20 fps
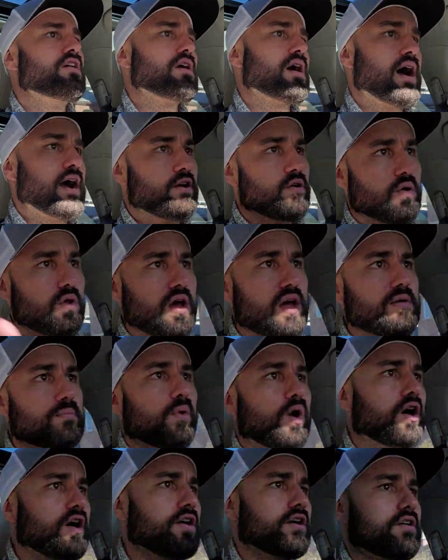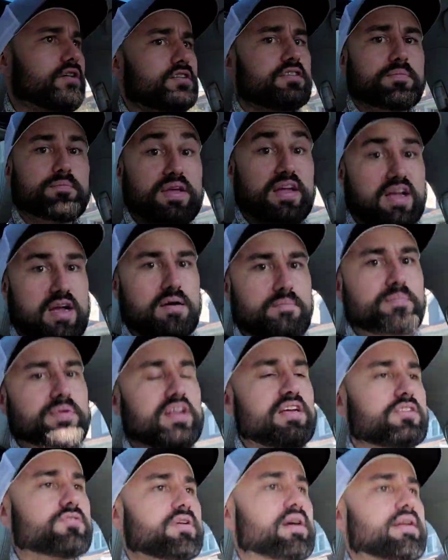I know a lot of marketers and big
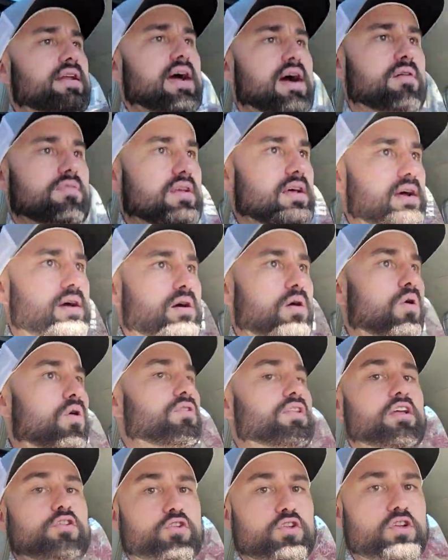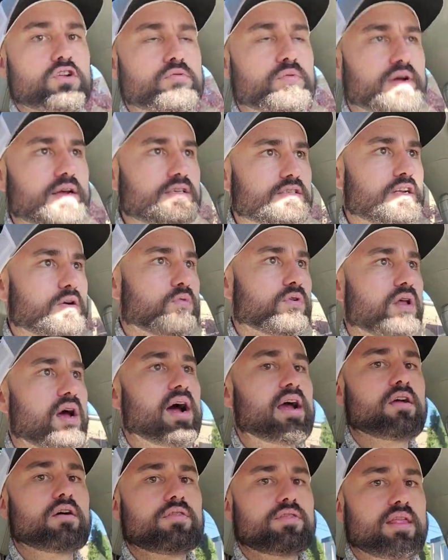companies right now that all they do is they
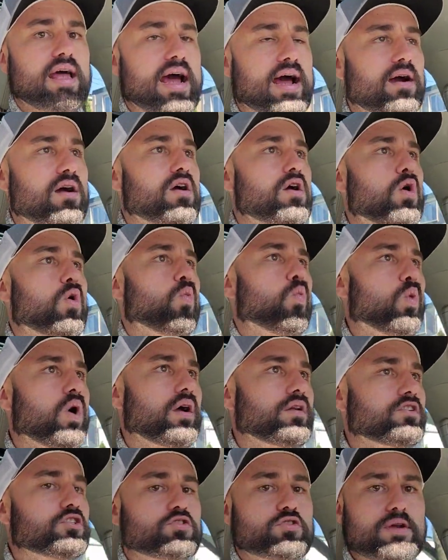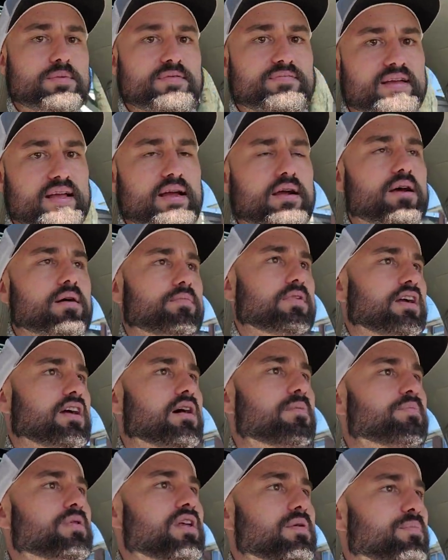rely on that one stream of income. The
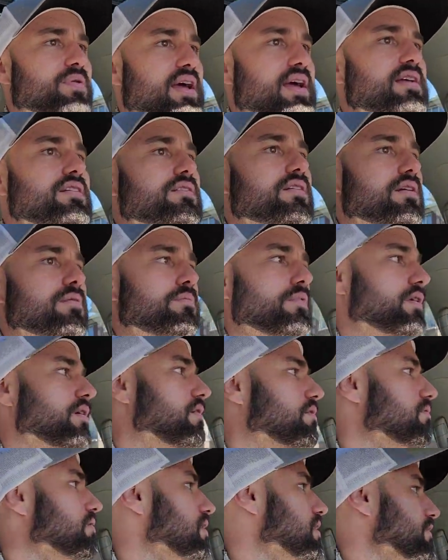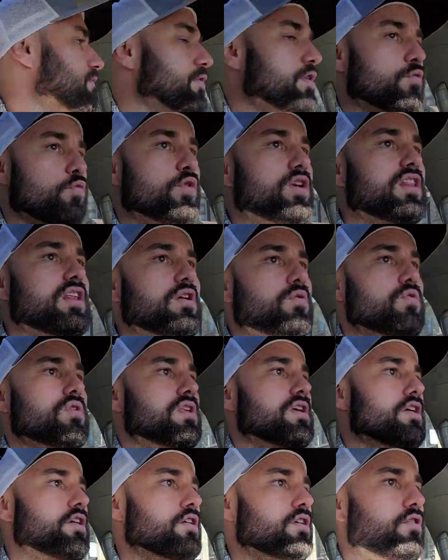company pays them, you know, if you're a really,
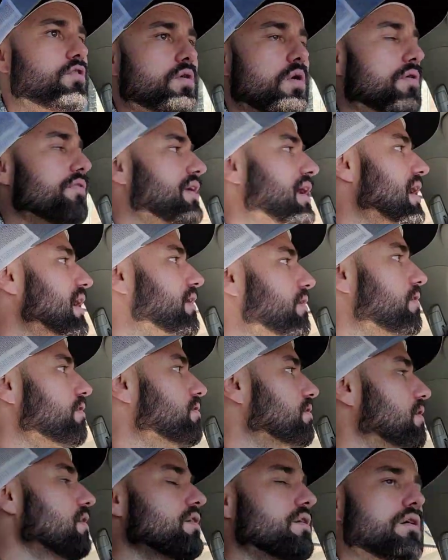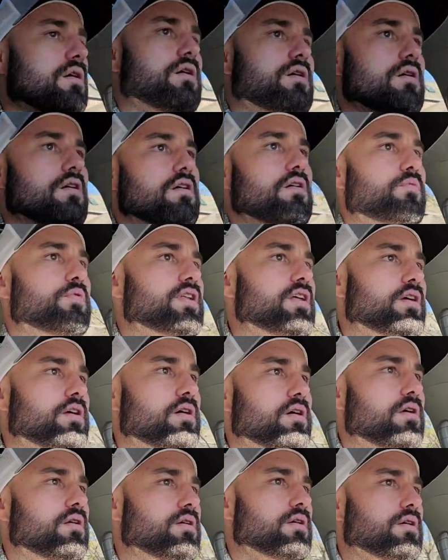really good growth hacker or a really
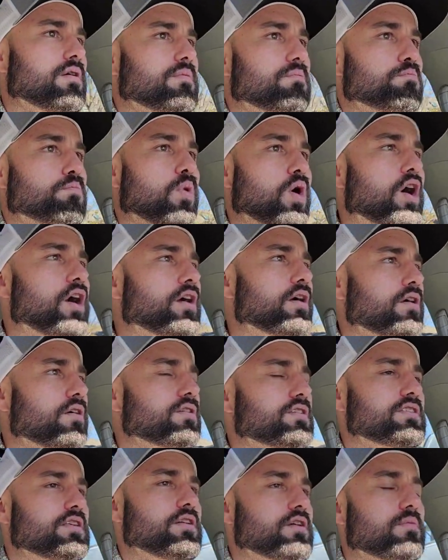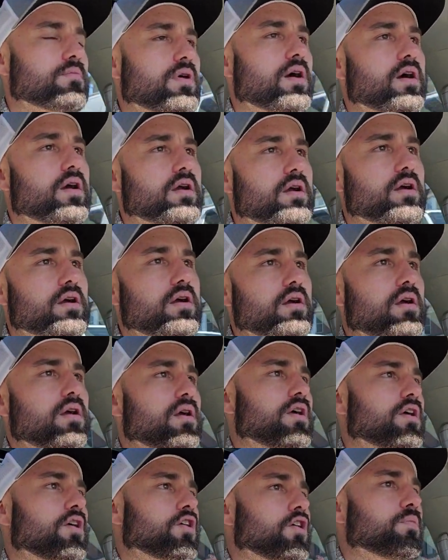good marketer, senior marketer,
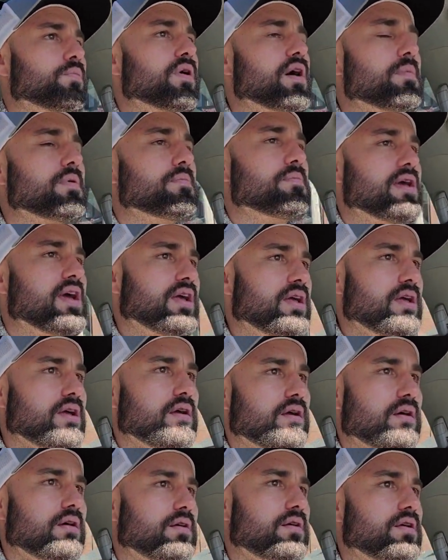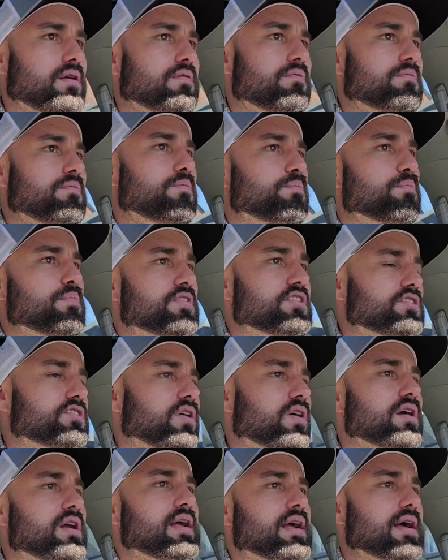you're probably making, you know,
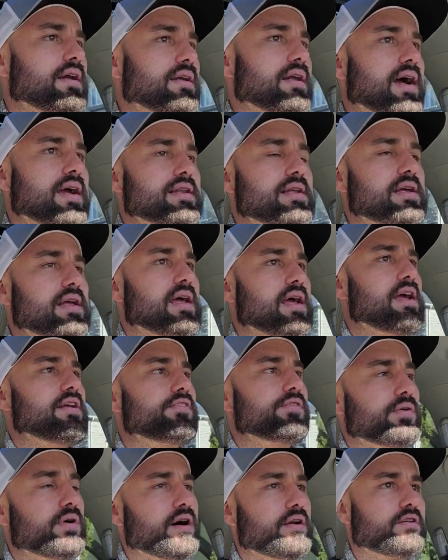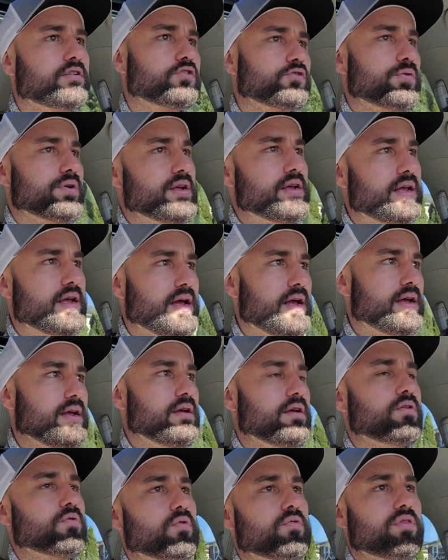starting at ninety K to one hundred twenty K
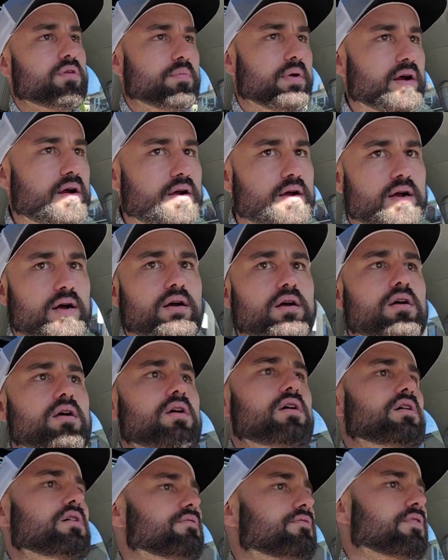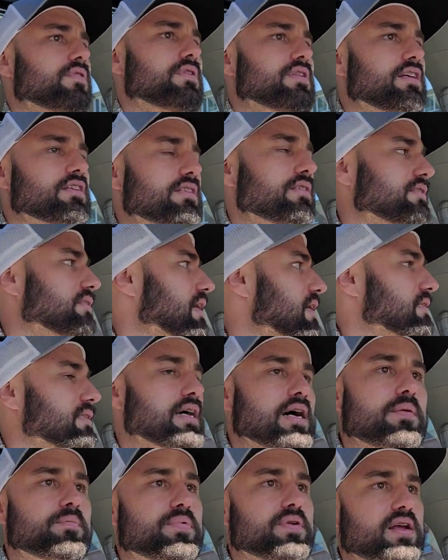in North America for a decent sized
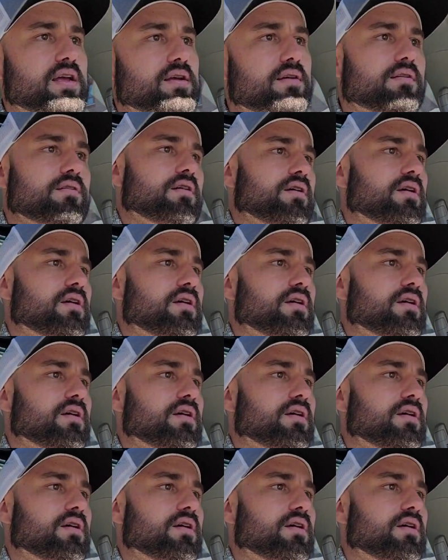company.